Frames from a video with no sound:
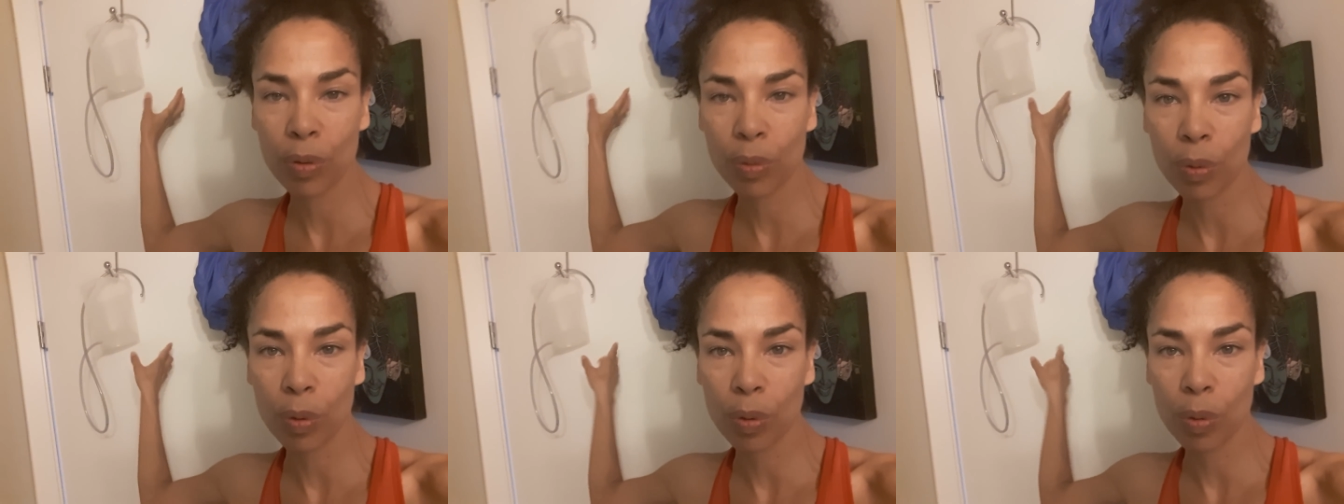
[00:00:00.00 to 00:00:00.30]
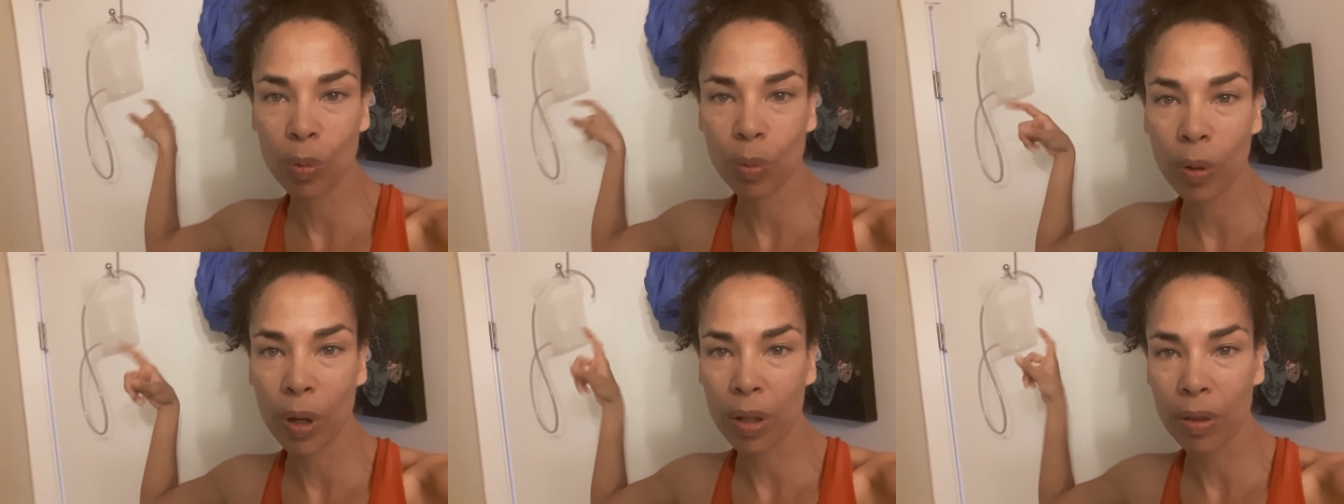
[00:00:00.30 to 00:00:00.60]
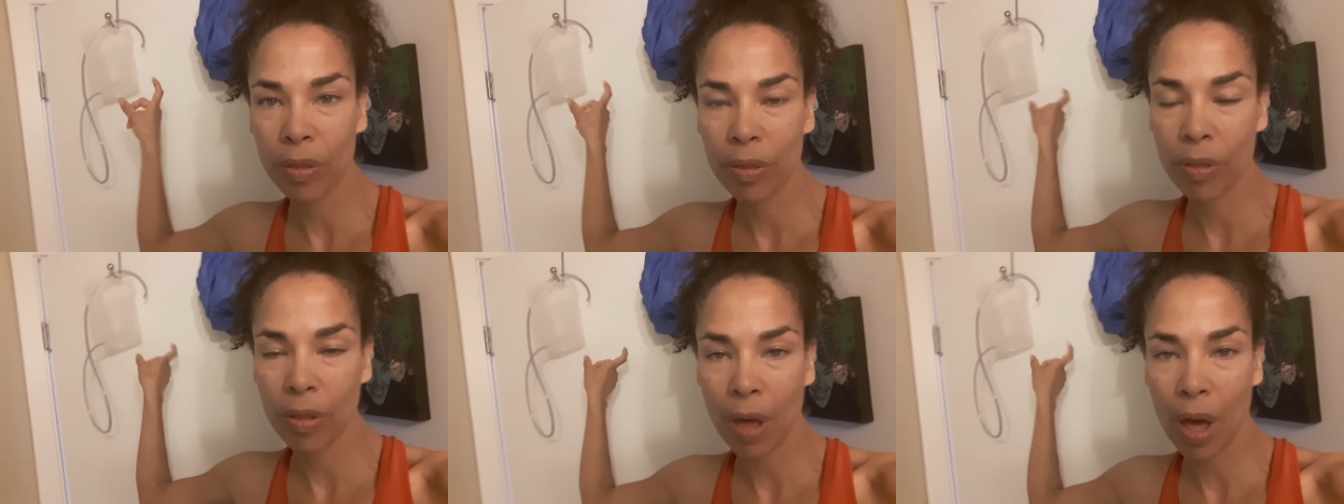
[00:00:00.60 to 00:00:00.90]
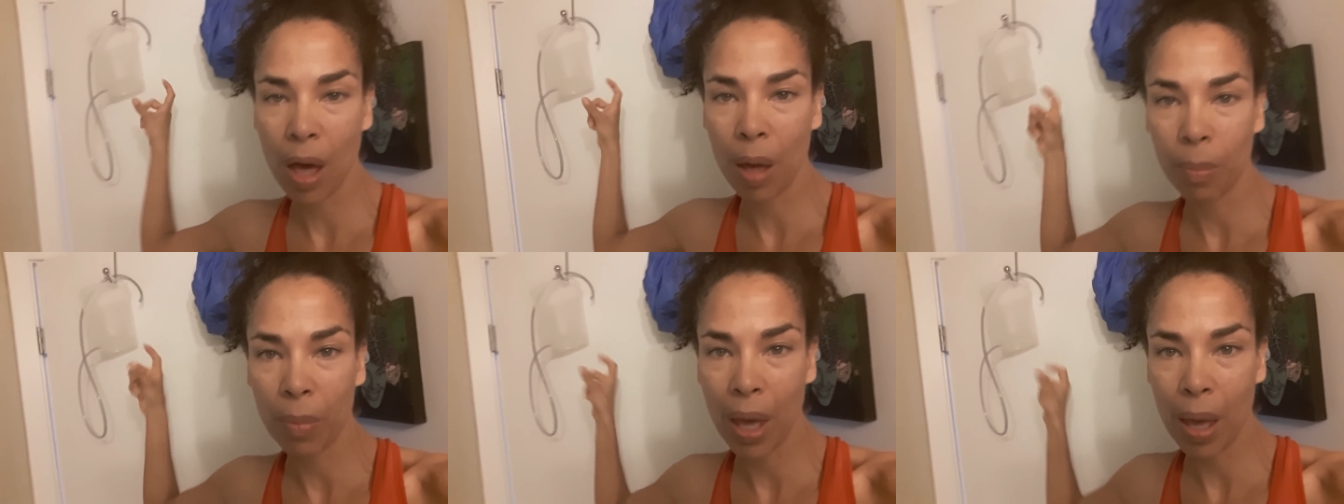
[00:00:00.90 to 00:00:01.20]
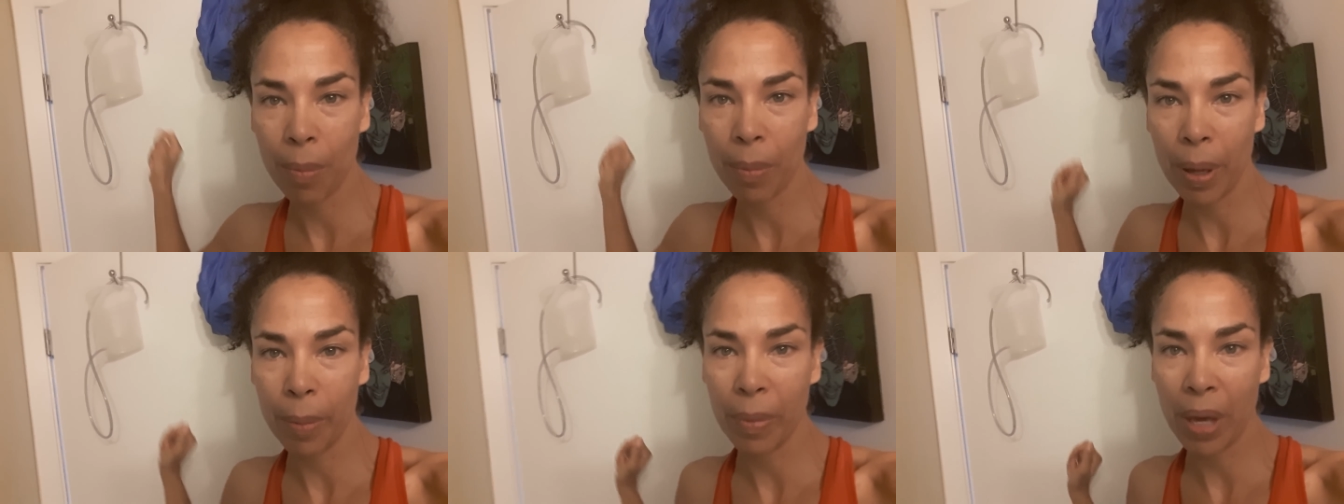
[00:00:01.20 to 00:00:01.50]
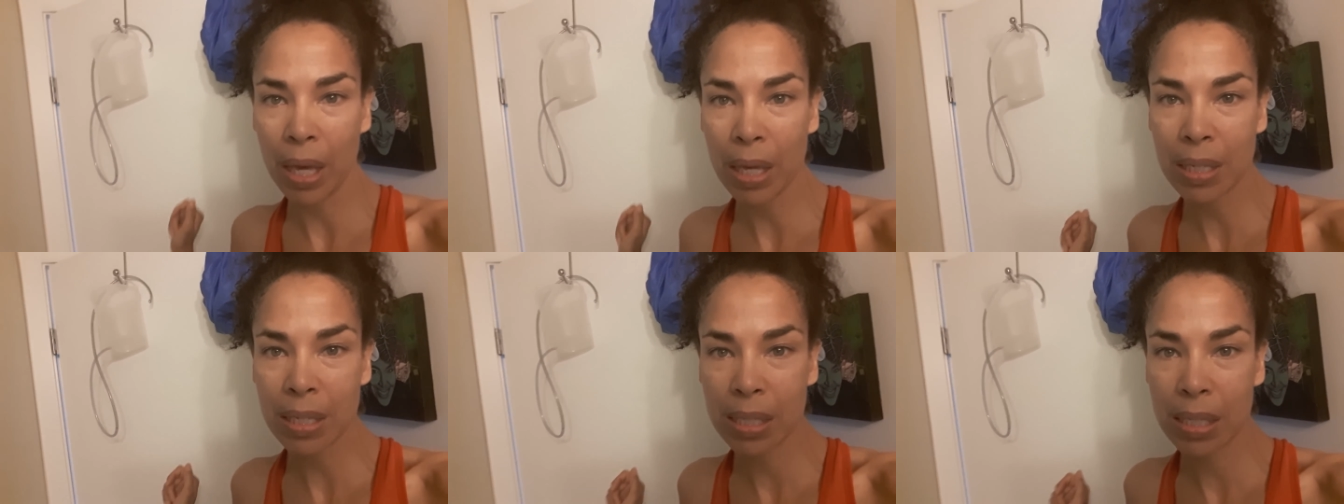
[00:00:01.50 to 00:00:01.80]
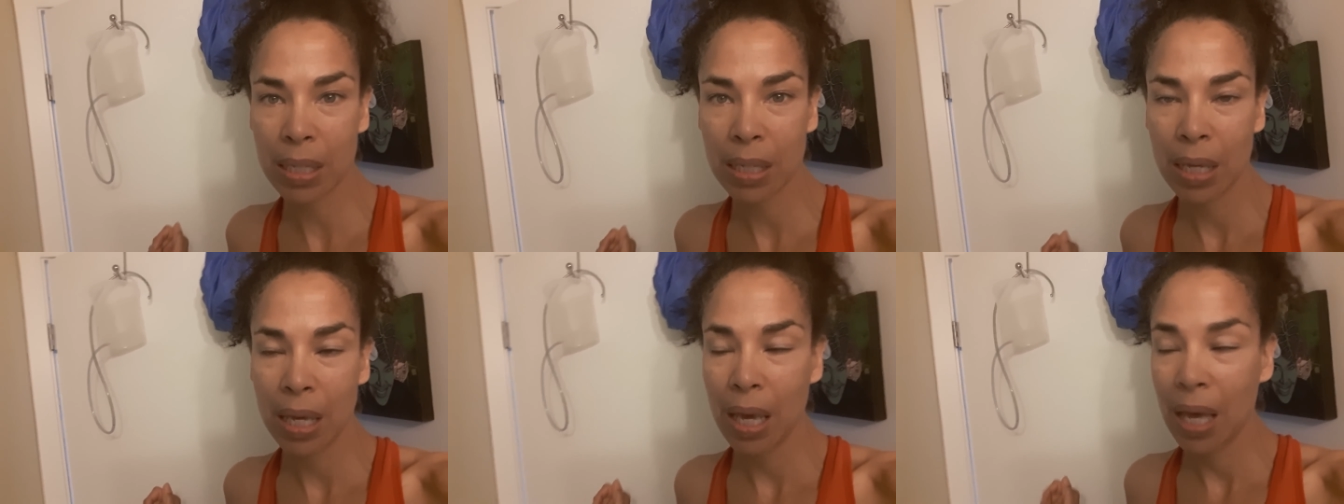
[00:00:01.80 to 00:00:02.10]
through with
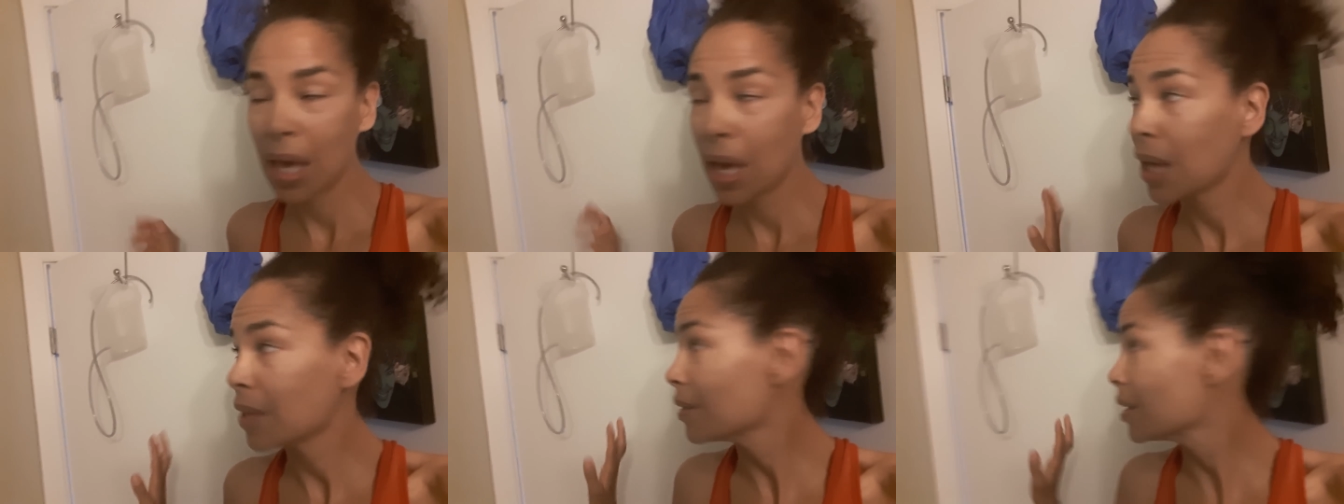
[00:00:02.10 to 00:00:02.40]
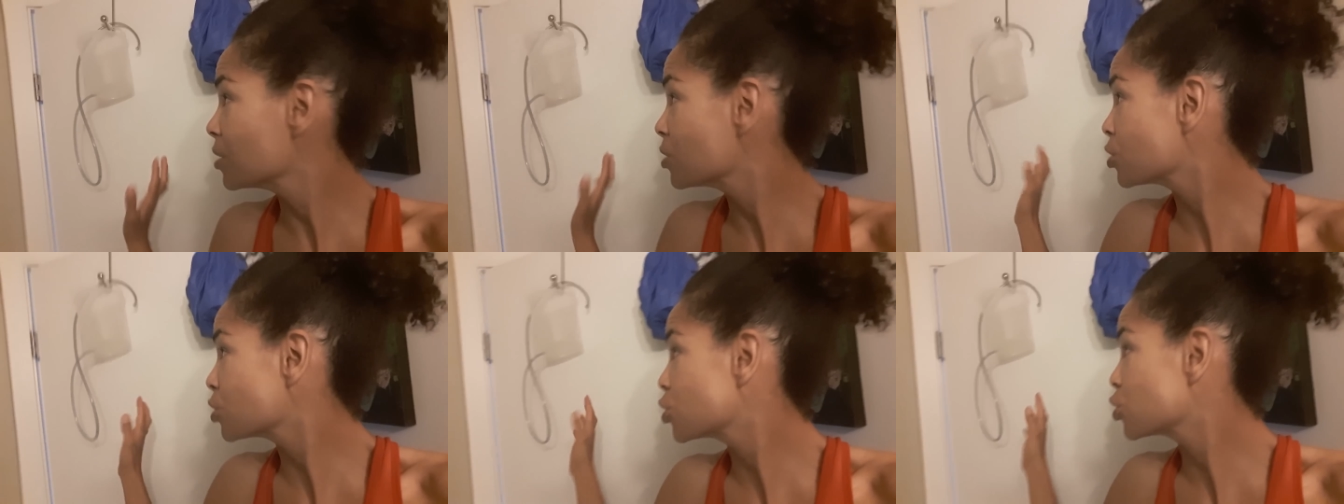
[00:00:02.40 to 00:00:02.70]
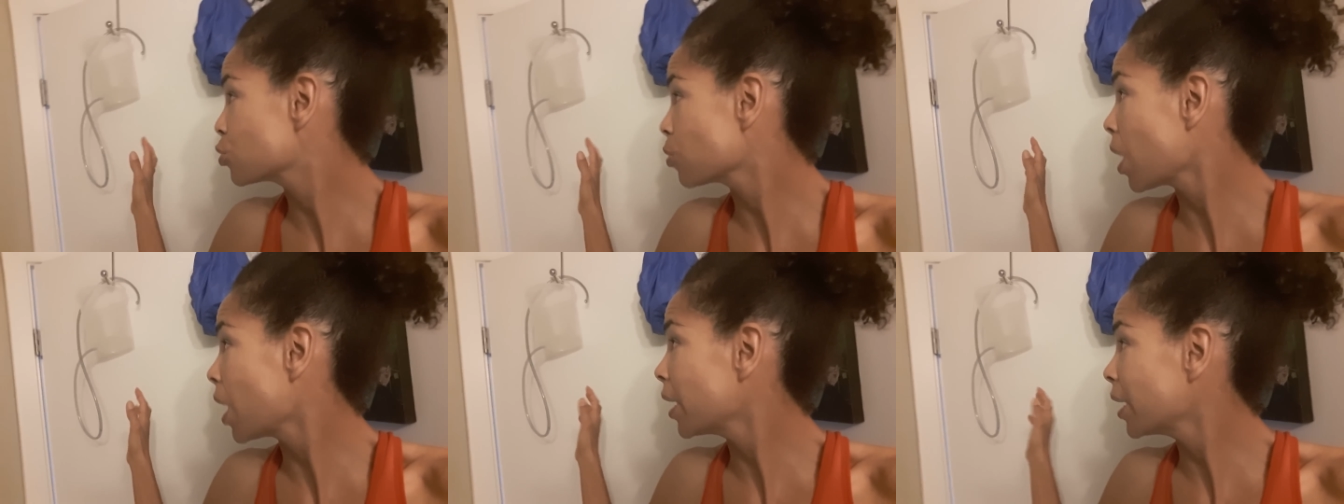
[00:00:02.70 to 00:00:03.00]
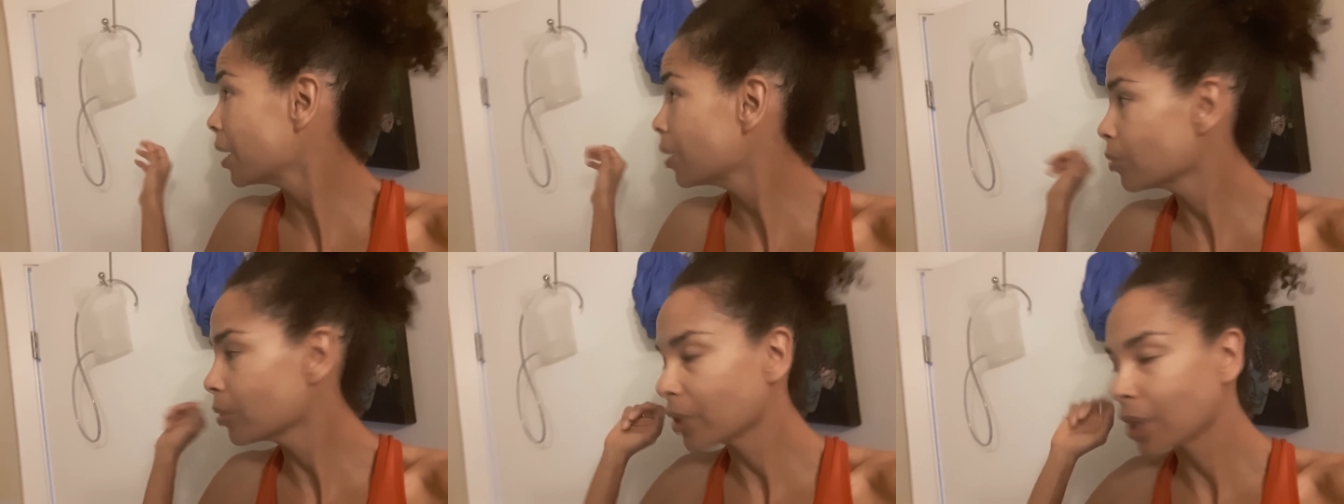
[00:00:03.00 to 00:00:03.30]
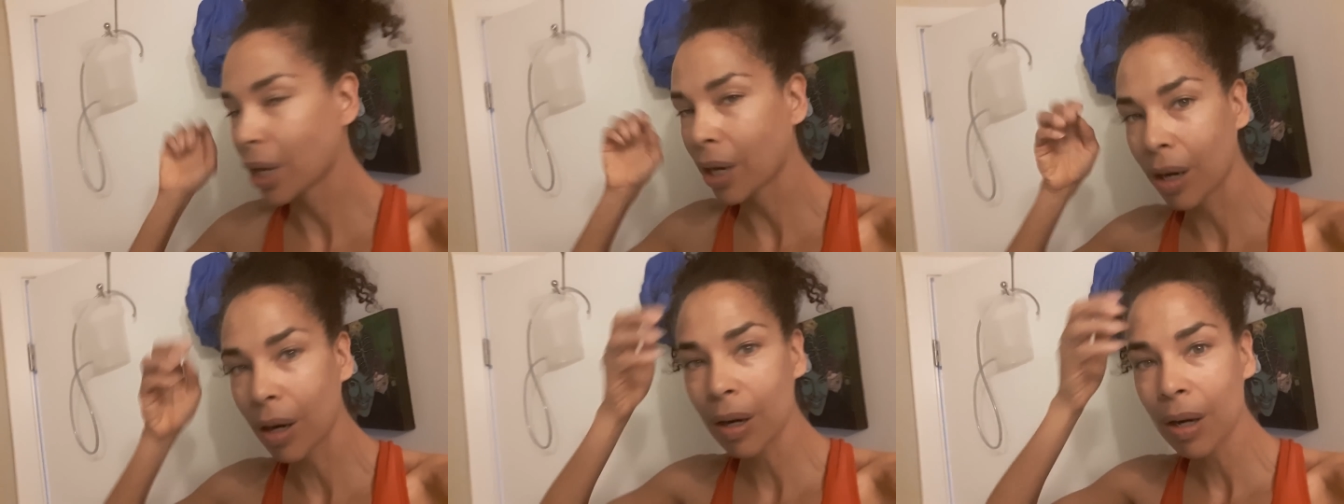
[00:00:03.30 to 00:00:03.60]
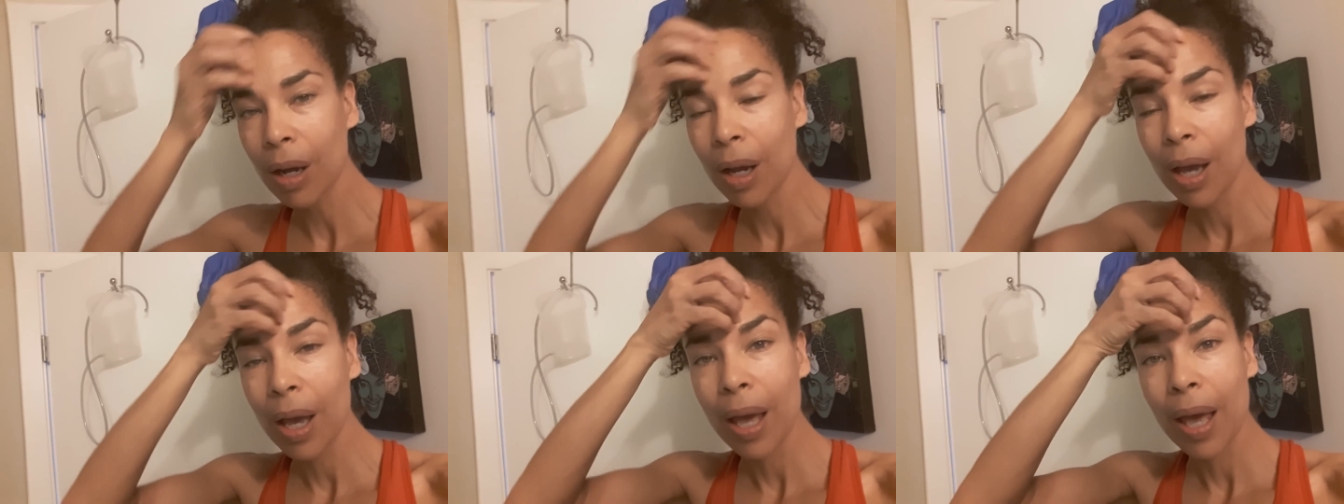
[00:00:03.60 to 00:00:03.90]
MMS, and they just dry out there.